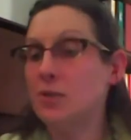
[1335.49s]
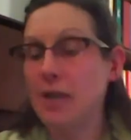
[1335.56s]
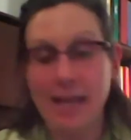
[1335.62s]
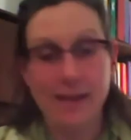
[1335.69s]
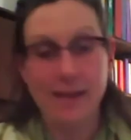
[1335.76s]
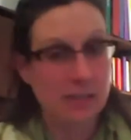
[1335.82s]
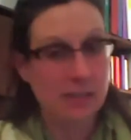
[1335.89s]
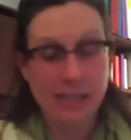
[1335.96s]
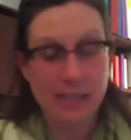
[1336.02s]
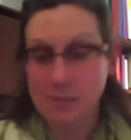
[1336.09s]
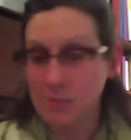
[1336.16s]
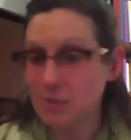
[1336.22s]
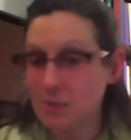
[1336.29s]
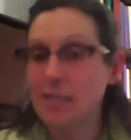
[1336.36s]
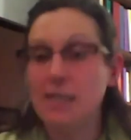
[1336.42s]
I have some
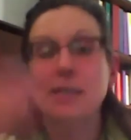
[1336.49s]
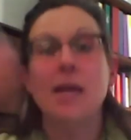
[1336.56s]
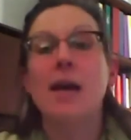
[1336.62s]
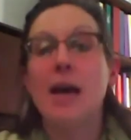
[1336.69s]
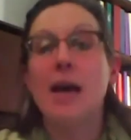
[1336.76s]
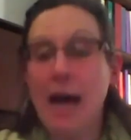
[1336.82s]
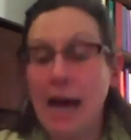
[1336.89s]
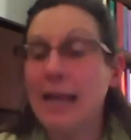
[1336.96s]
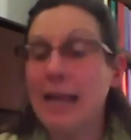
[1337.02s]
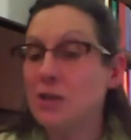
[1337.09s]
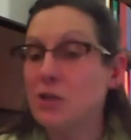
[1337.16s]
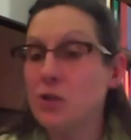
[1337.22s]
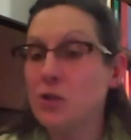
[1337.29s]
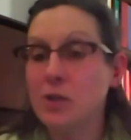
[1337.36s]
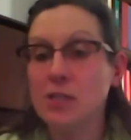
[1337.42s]
expertise. I
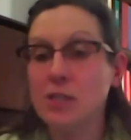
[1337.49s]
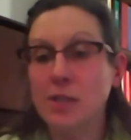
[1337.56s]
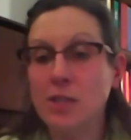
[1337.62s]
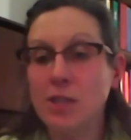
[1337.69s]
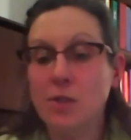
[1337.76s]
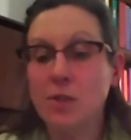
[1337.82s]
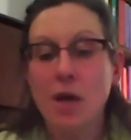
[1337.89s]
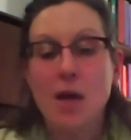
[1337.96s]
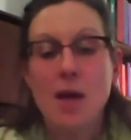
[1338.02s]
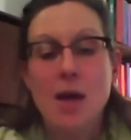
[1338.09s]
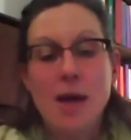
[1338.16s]
can do this with you.